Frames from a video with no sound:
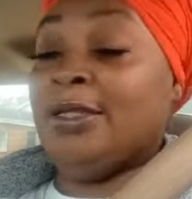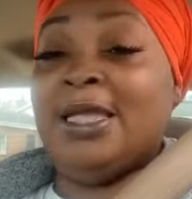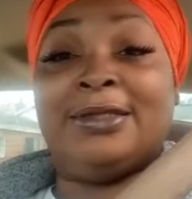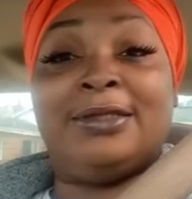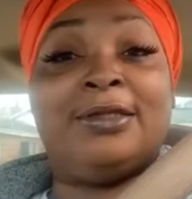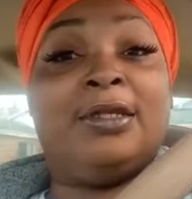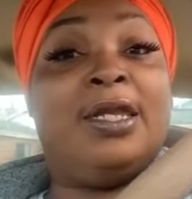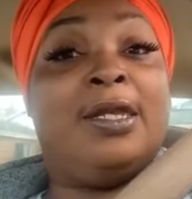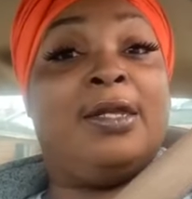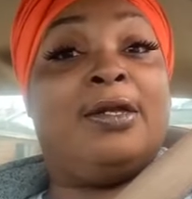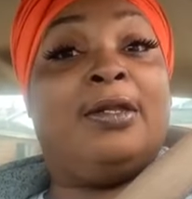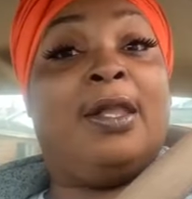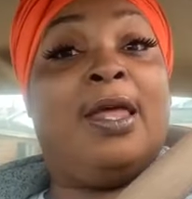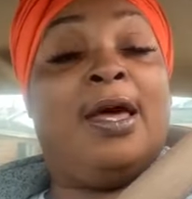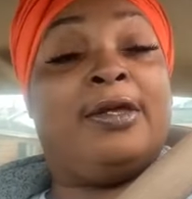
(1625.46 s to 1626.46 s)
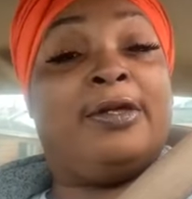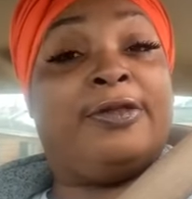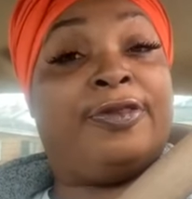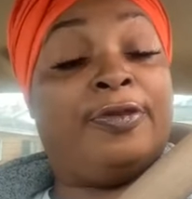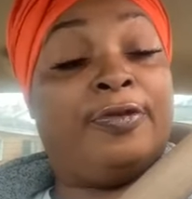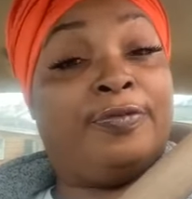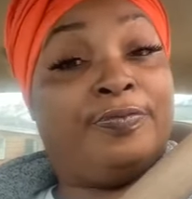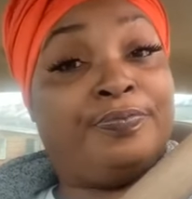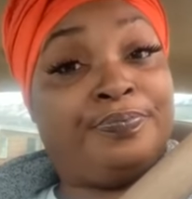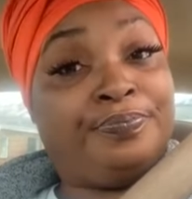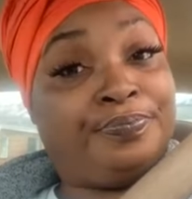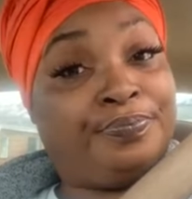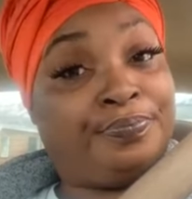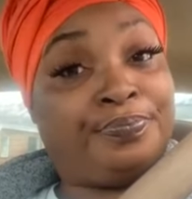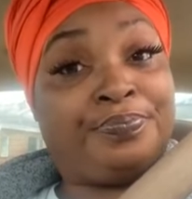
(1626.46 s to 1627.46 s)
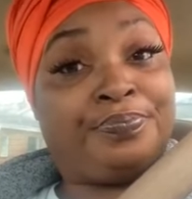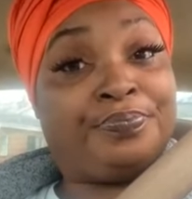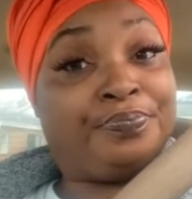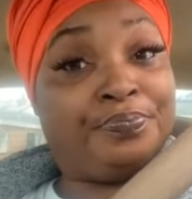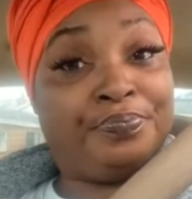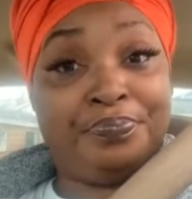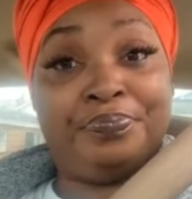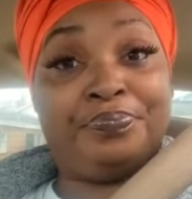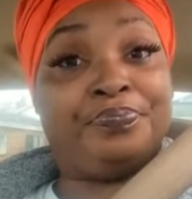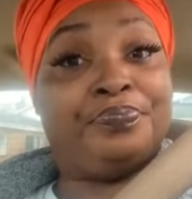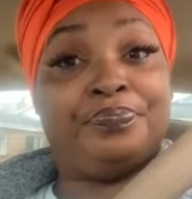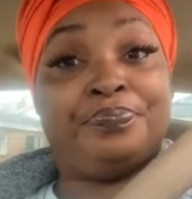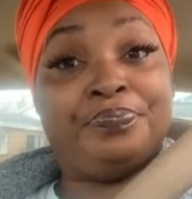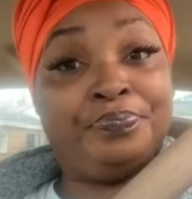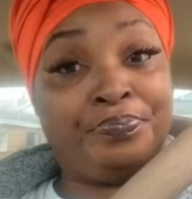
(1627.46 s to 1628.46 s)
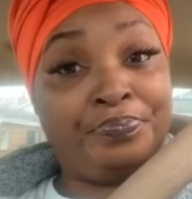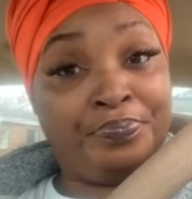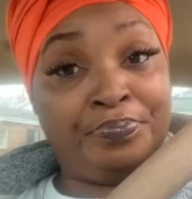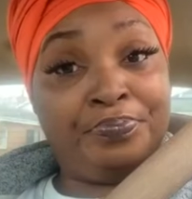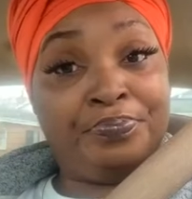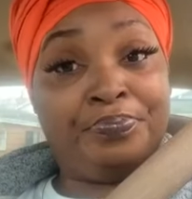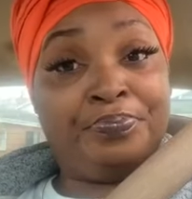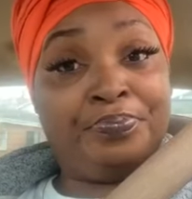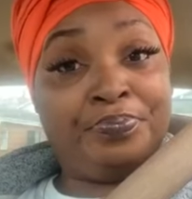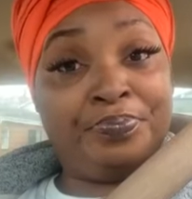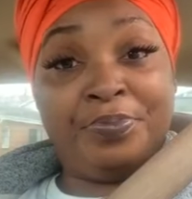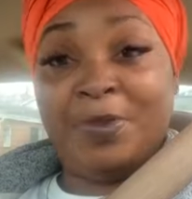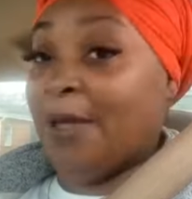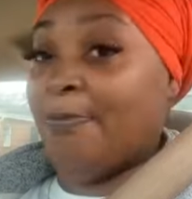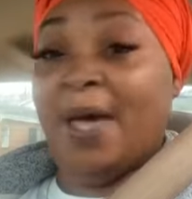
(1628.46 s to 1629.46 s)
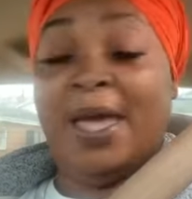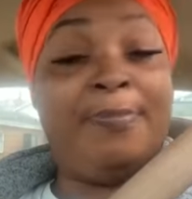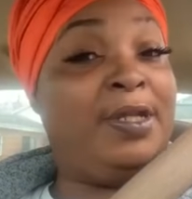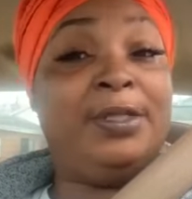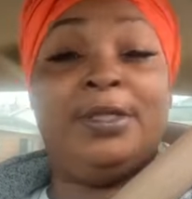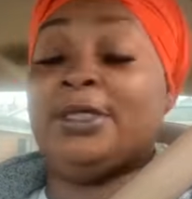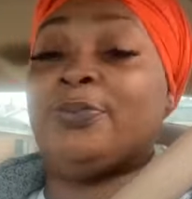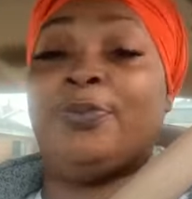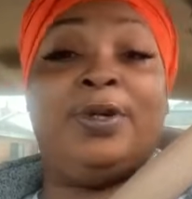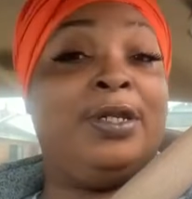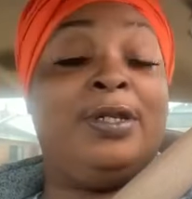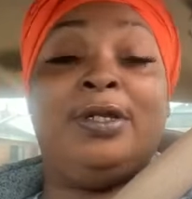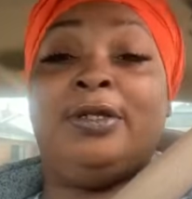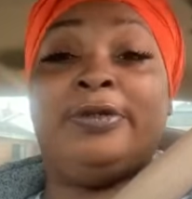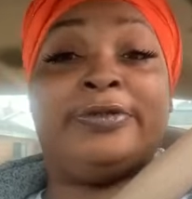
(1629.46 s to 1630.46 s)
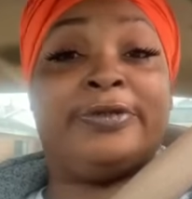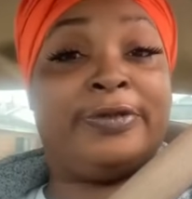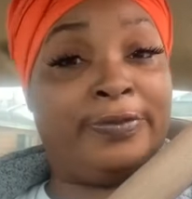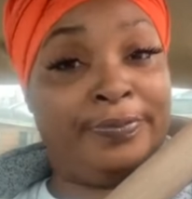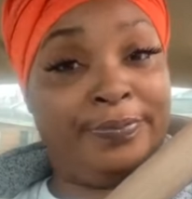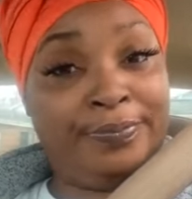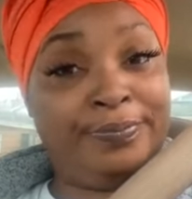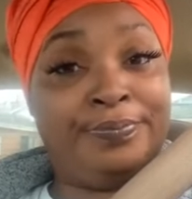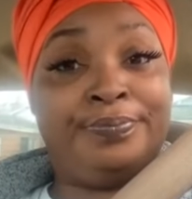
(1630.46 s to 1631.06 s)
That slaying Goliath. Mm-hmm. That might be just what it is.